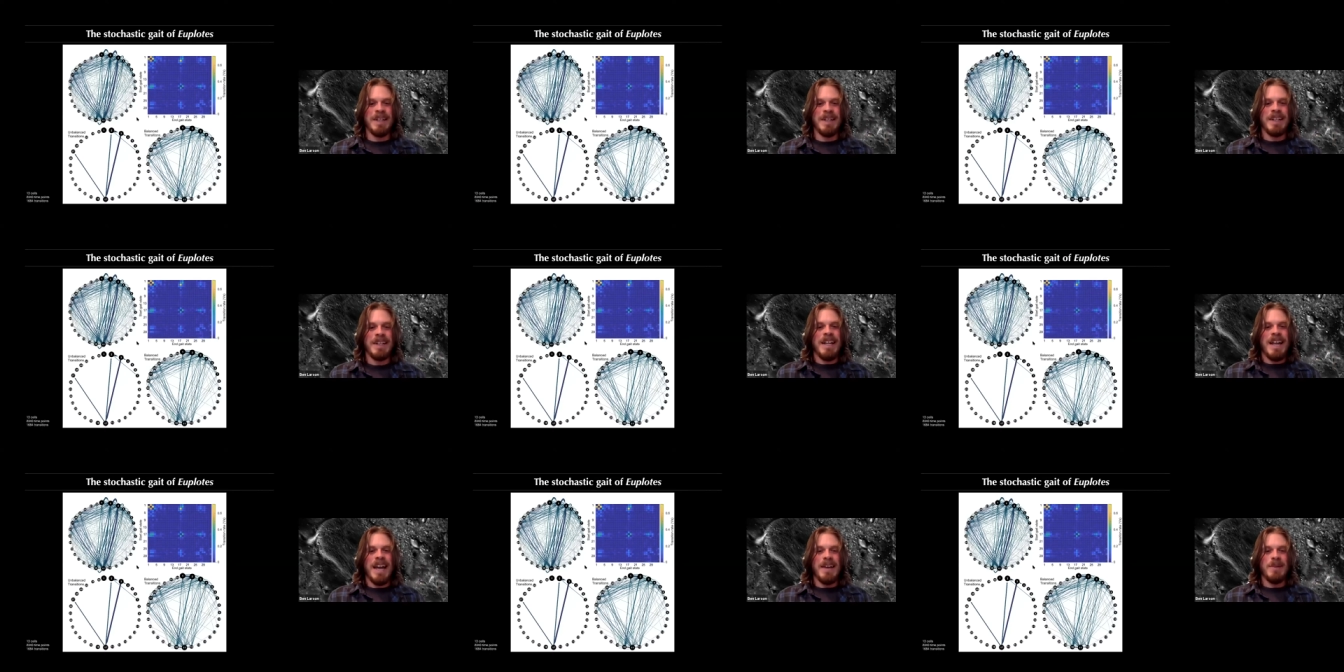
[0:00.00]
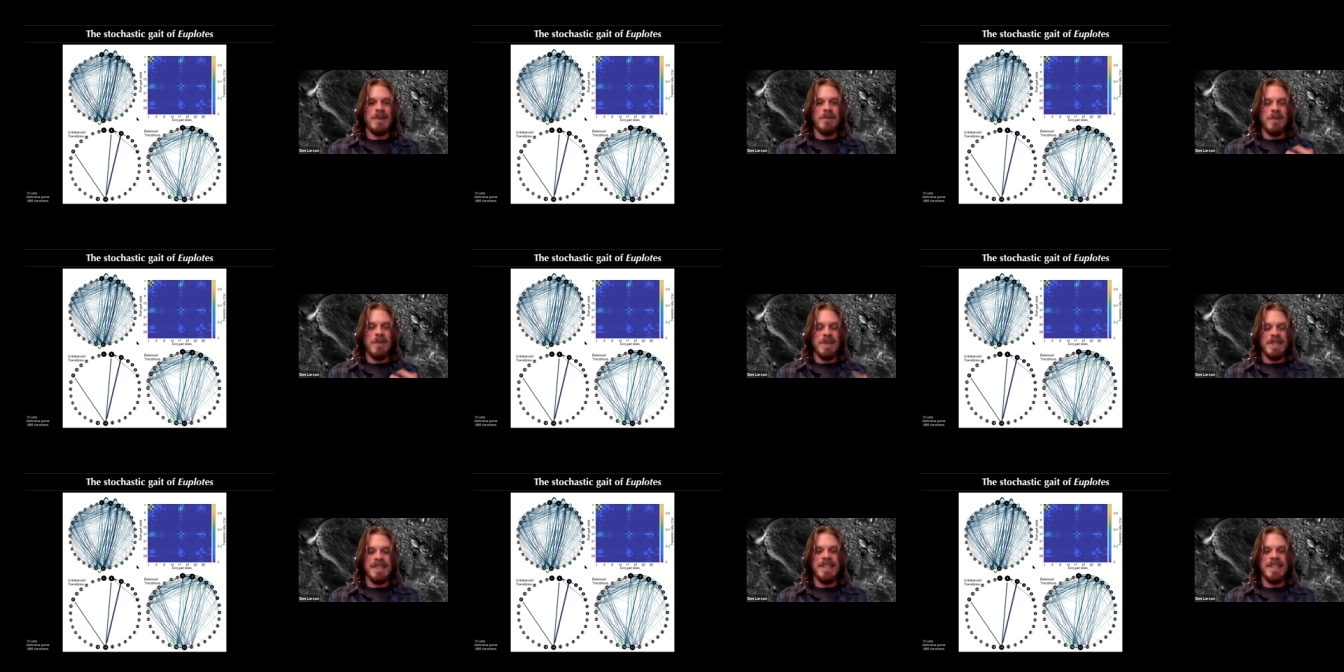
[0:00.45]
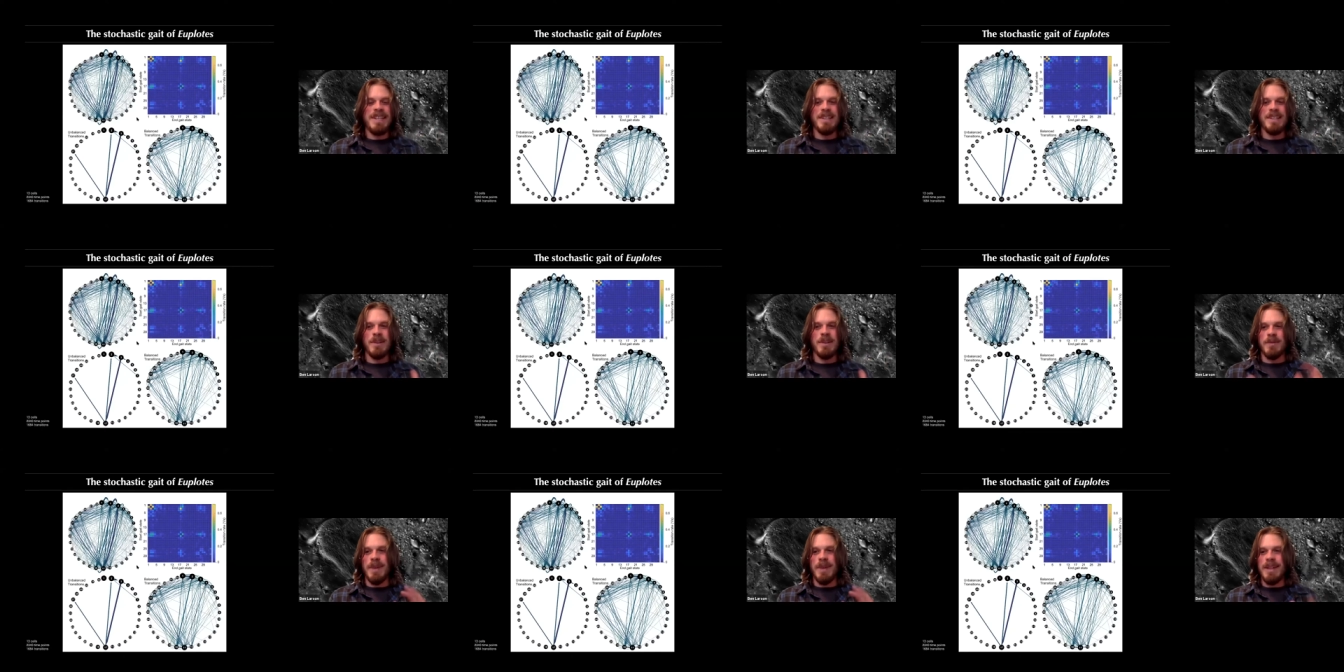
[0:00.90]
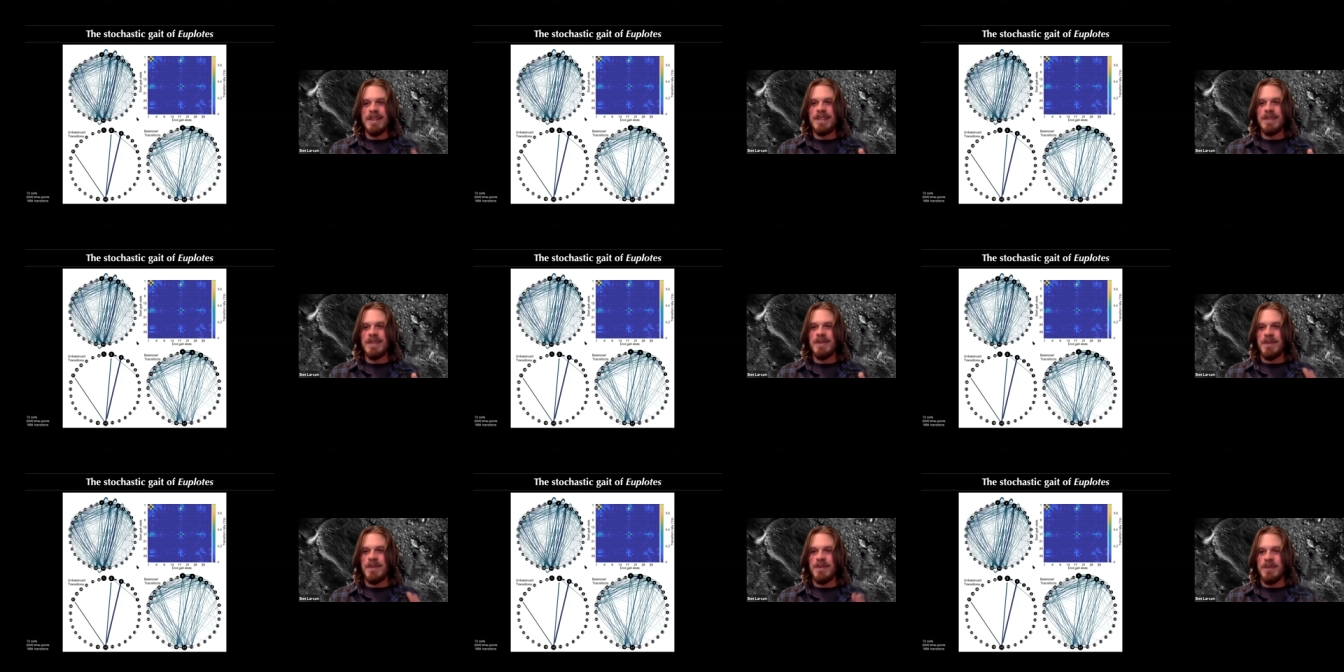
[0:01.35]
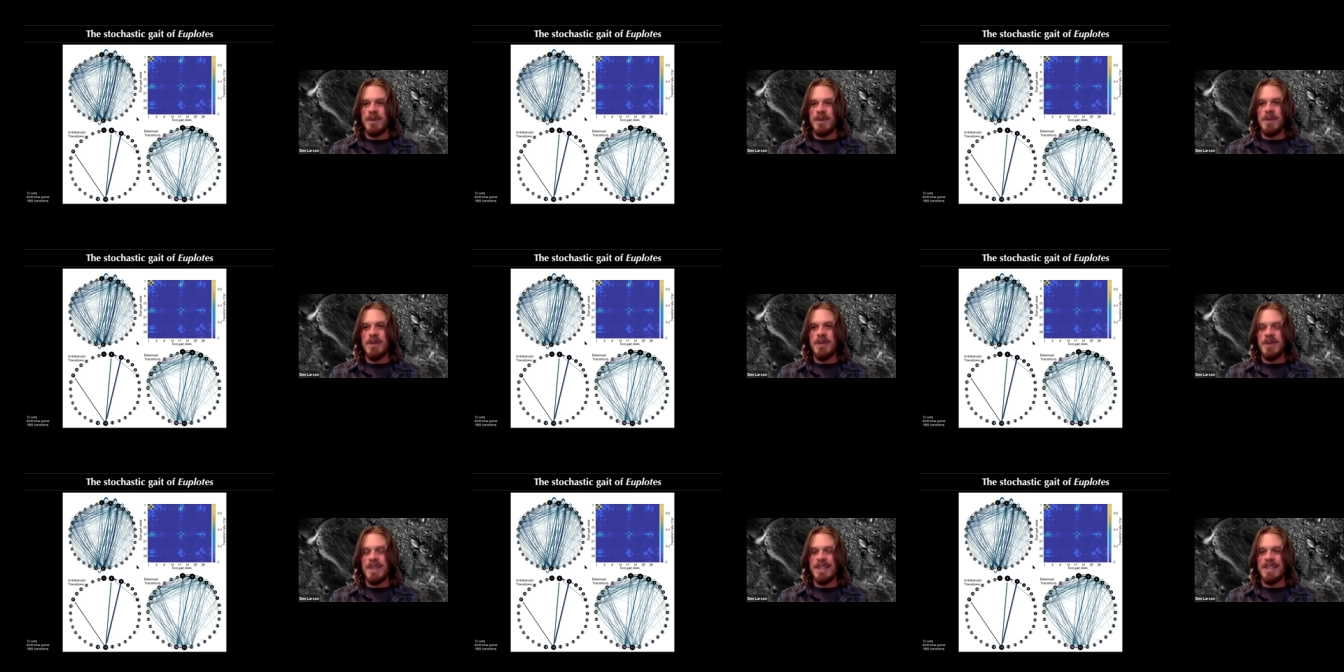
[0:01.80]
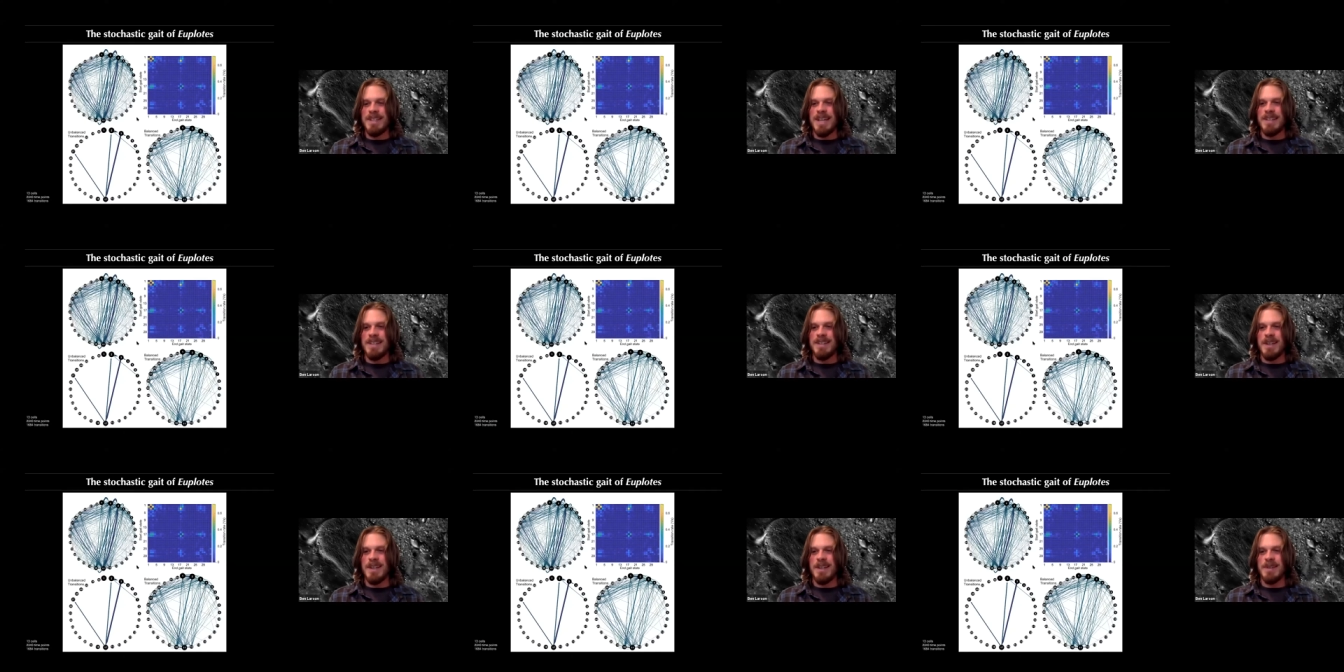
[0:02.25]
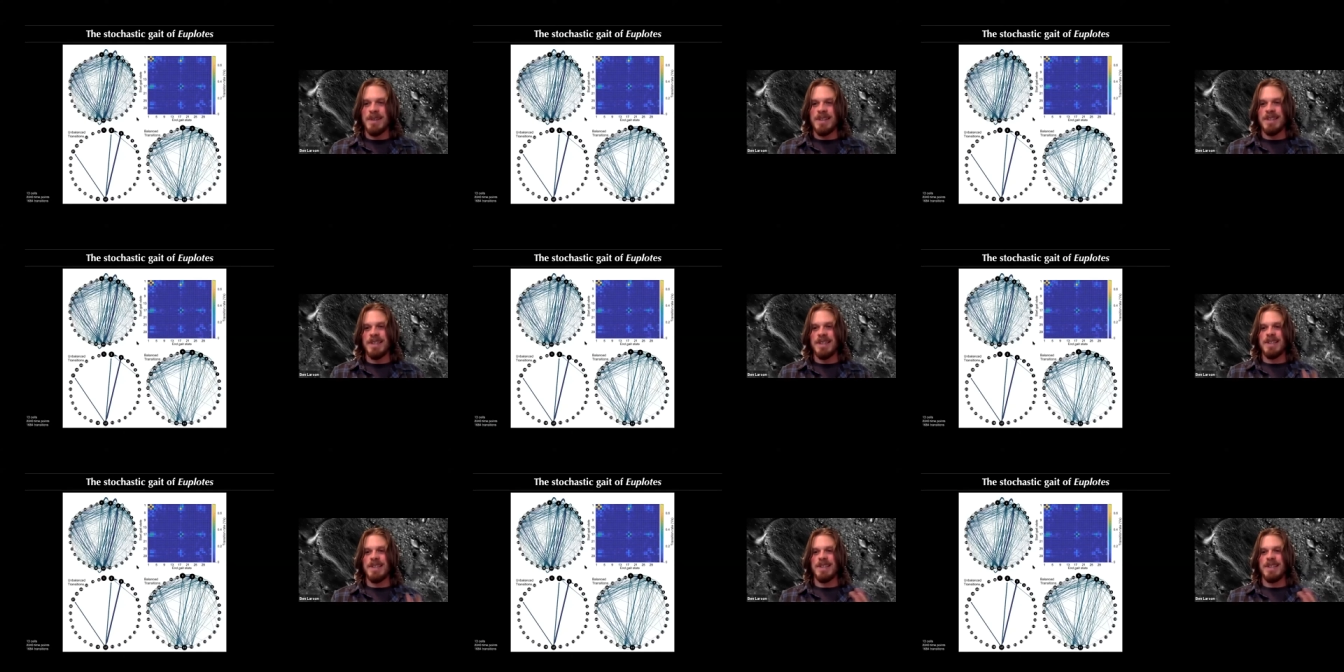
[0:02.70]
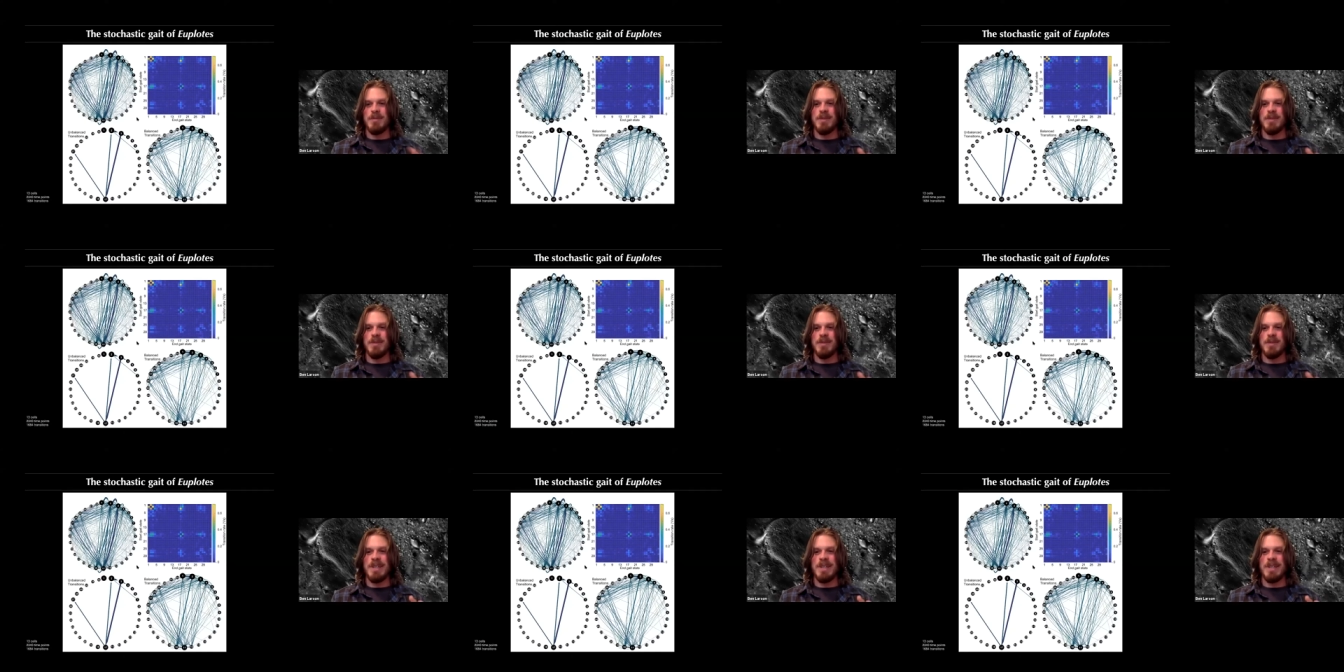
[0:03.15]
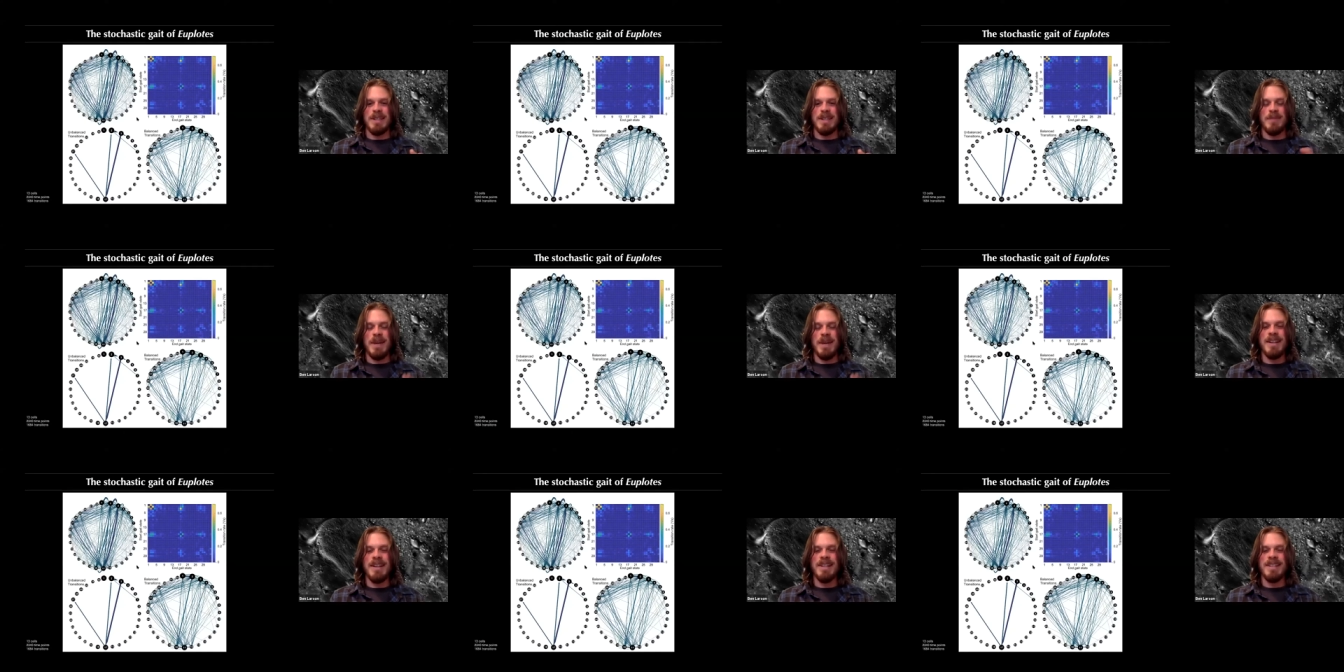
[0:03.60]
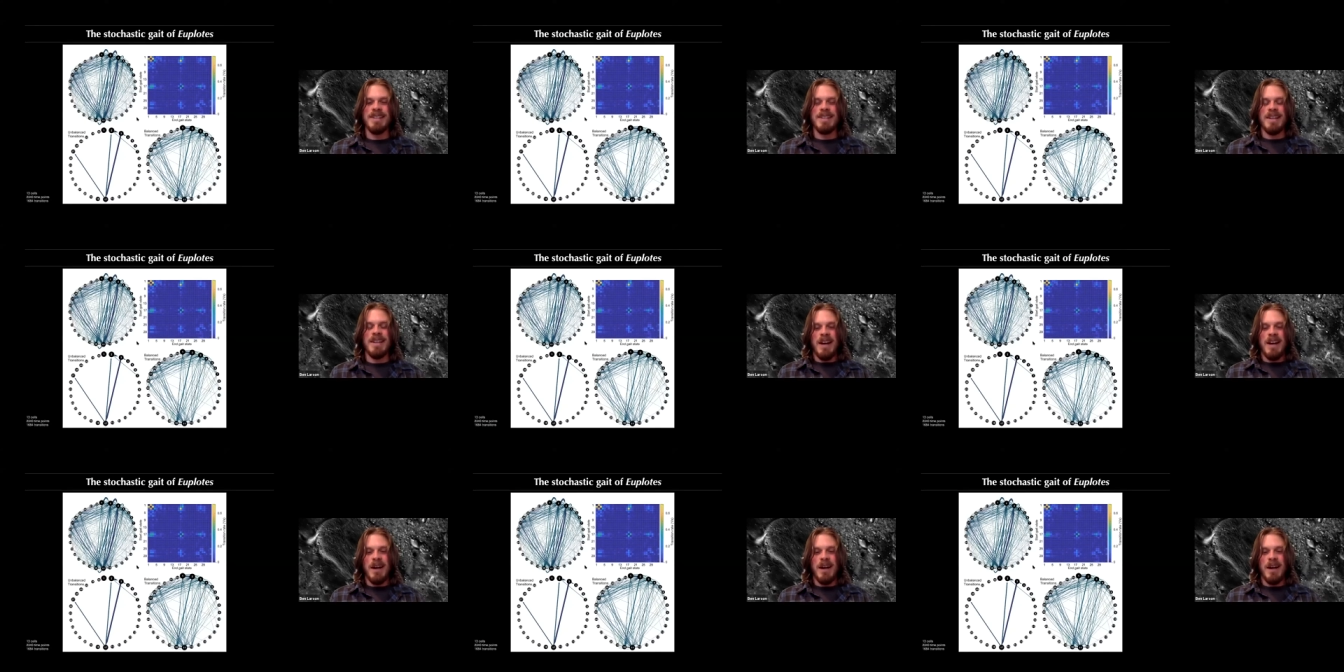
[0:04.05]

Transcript: And what we see is there are relatively few of these gait state transitions that break detail balance,